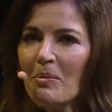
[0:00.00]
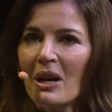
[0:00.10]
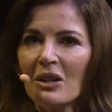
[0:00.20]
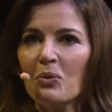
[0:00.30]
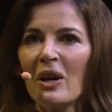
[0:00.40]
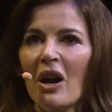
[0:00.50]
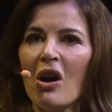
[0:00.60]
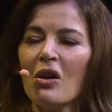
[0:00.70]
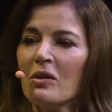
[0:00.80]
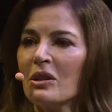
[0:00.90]
But we
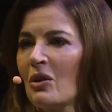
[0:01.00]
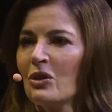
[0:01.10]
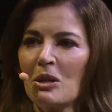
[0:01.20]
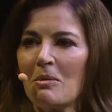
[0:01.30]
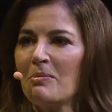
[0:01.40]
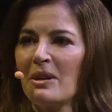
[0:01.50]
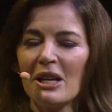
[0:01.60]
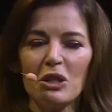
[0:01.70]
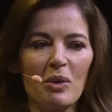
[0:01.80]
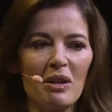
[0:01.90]
are, as human
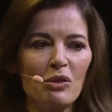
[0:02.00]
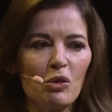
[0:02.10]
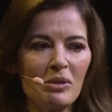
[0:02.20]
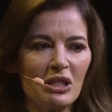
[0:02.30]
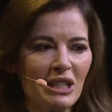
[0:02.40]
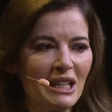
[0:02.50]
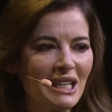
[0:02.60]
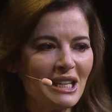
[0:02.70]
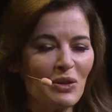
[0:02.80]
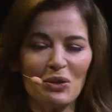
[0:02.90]
beings, we're
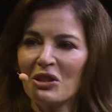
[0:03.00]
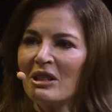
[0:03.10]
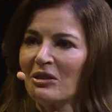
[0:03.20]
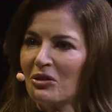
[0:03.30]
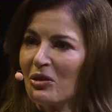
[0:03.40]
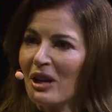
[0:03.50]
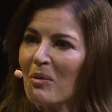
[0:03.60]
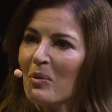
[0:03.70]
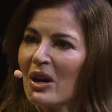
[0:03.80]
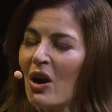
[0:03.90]
enormously contradictory,
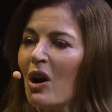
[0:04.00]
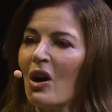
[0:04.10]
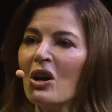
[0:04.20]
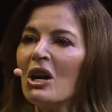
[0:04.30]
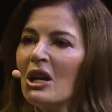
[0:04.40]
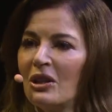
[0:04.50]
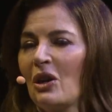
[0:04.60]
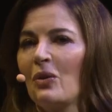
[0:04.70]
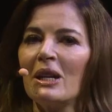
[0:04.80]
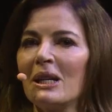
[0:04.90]
and we are,
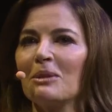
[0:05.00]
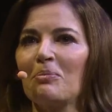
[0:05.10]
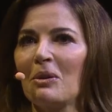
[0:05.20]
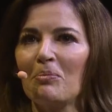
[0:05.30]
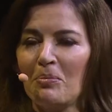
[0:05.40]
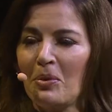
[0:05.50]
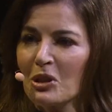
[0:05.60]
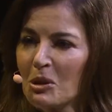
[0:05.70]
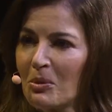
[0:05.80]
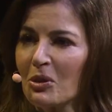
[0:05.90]
it is
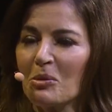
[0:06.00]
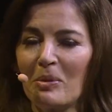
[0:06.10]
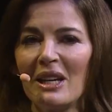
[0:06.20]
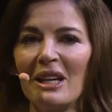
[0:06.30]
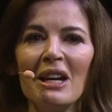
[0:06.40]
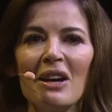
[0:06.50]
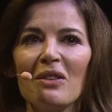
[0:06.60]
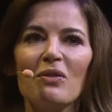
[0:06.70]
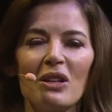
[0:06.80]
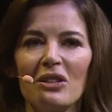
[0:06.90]
possible to be,
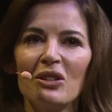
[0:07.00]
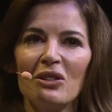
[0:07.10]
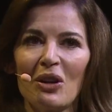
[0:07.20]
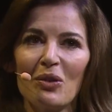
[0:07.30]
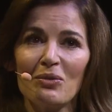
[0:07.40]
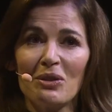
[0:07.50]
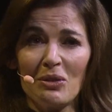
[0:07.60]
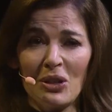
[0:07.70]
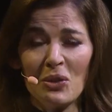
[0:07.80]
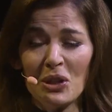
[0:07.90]

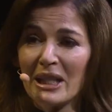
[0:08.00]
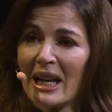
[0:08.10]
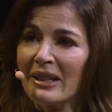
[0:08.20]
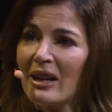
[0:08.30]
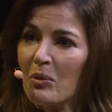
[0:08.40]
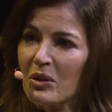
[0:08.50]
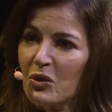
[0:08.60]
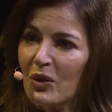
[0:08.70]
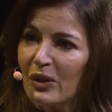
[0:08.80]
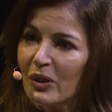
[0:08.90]
hugely taken up with
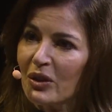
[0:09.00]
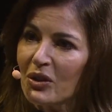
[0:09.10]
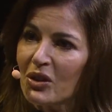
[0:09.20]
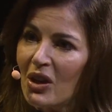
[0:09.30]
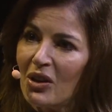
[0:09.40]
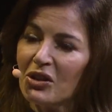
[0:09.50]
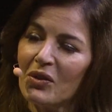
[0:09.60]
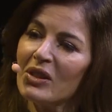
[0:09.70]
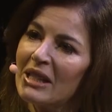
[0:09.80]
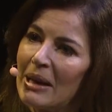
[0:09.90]
trivial
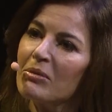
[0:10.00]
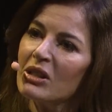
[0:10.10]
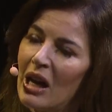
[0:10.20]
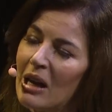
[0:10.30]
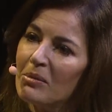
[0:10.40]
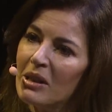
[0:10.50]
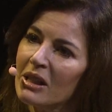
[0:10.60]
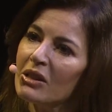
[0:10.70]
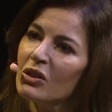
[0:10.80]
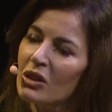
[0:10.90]
concerns at the same time
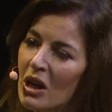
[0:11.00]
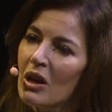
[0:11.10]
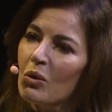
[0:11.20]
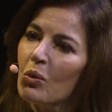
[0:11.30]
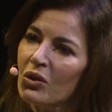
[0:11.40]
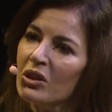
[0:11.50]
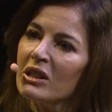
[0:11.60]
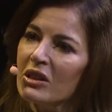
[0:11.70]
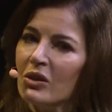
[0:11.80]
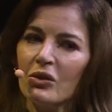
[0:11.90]
as
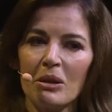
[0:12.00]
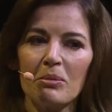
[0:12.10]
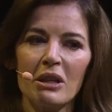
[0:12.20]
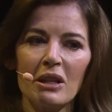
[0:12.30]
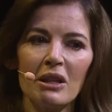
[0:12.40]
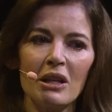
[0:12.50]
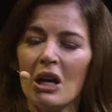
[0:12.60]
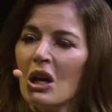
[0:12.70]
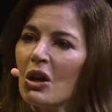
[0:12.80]
wanting to do something